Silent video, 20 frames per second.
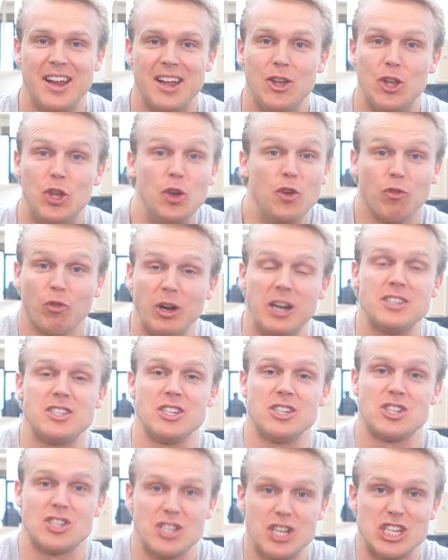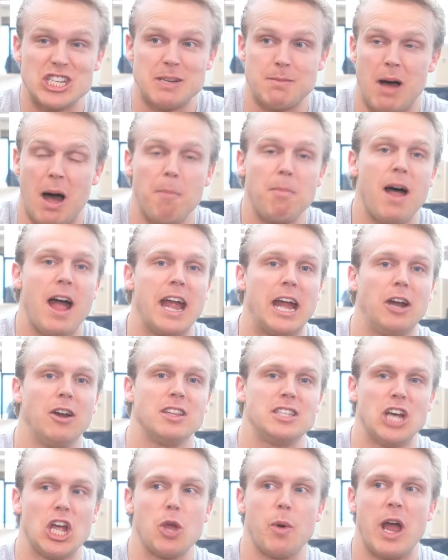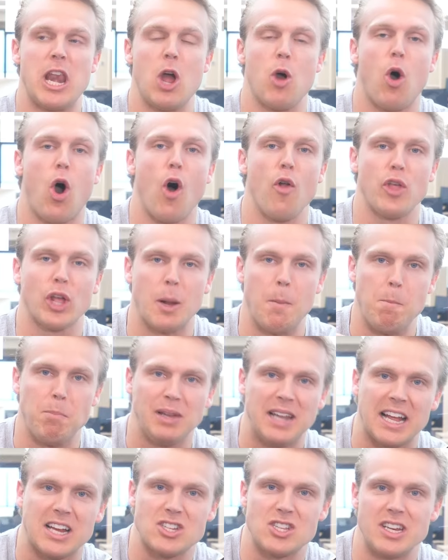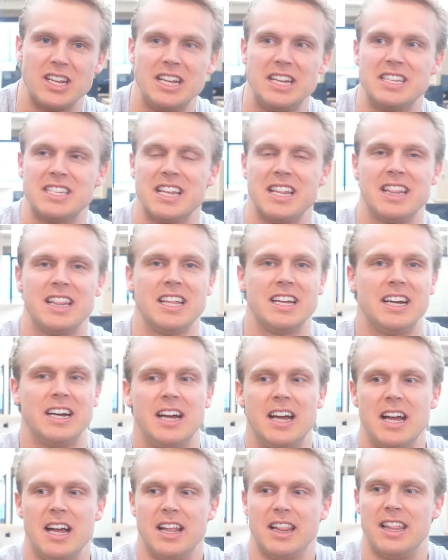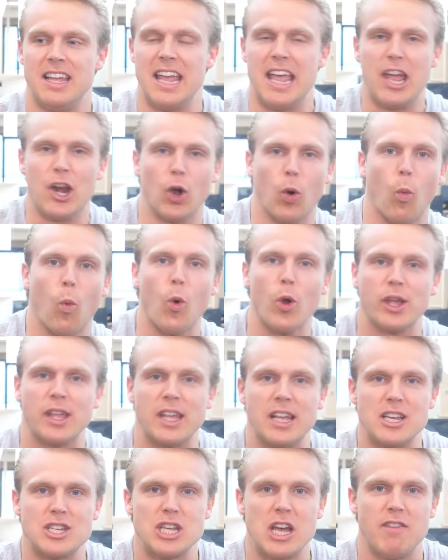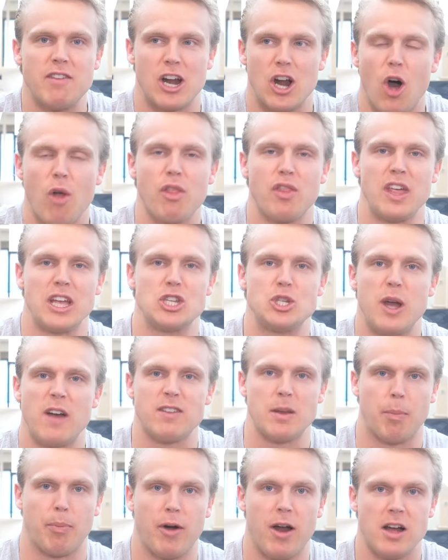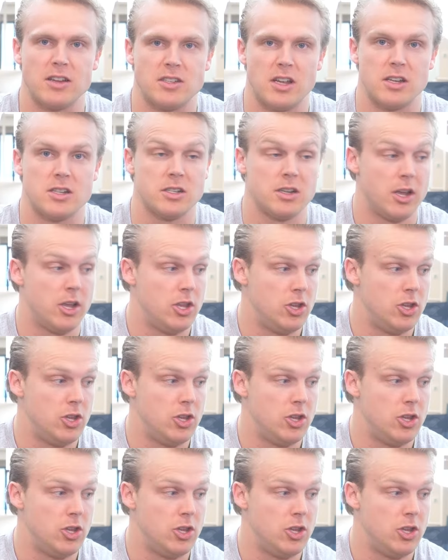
Hugh Freeze's system, I'm not here to tell you I know all the complexities and the, the inner workings of it and all the things you have to process.